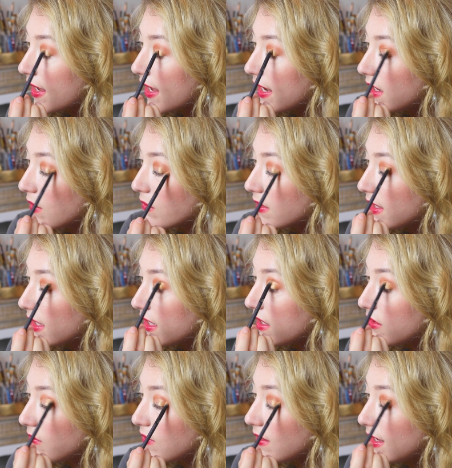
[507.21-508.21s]
I don't
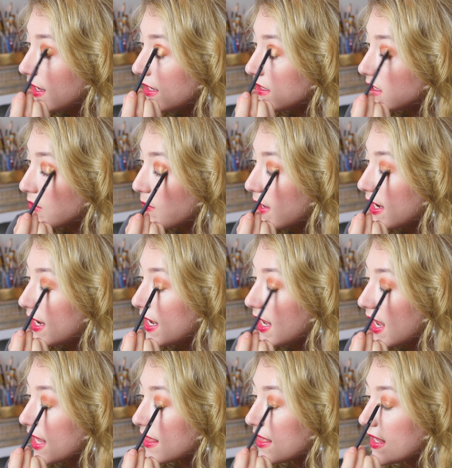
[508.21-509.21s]
think you need to wet
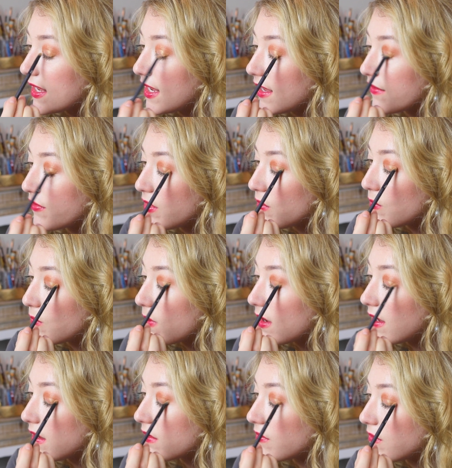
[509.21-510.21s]
it. I think if you
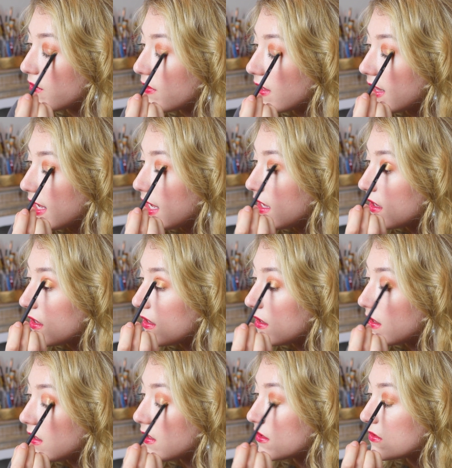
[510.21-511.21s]
want a really
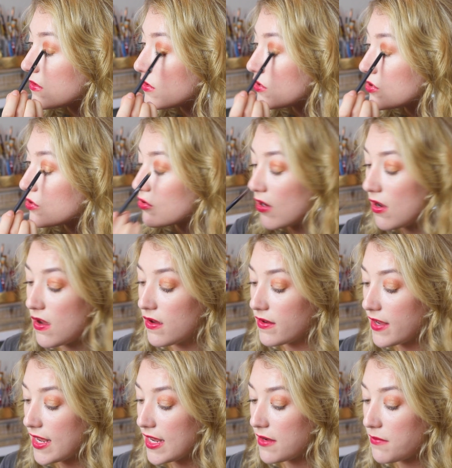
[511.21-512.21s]

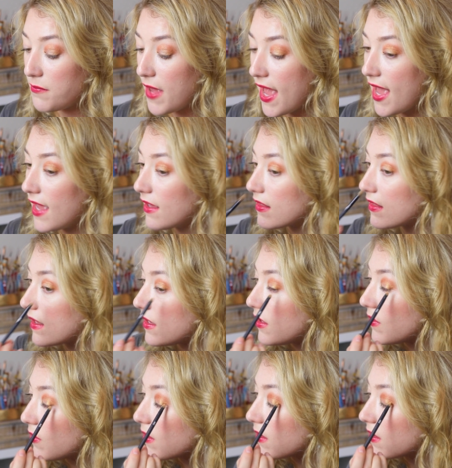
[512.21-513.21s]
strong impact, then
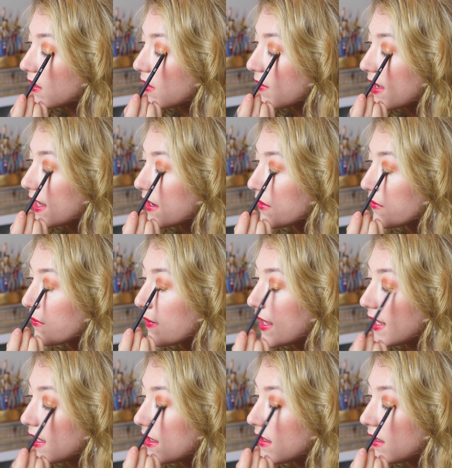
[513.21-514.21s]
you could go ahead and
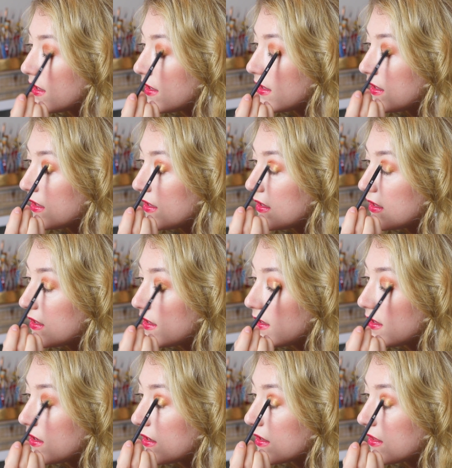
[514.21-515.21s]
wet
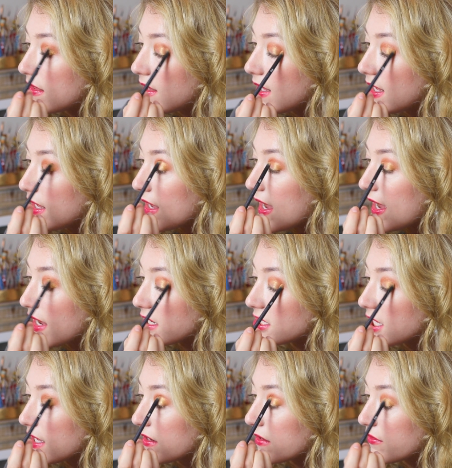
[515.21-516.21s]
the
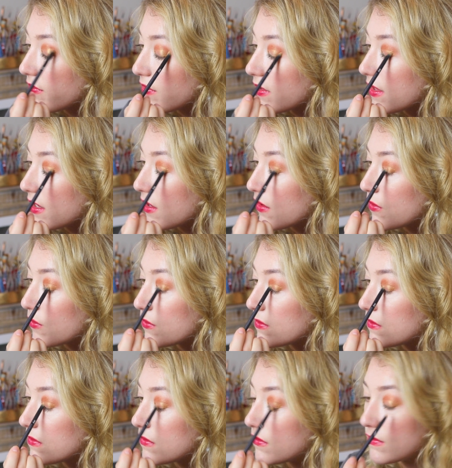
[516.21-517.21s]
eyeshadow for the gold.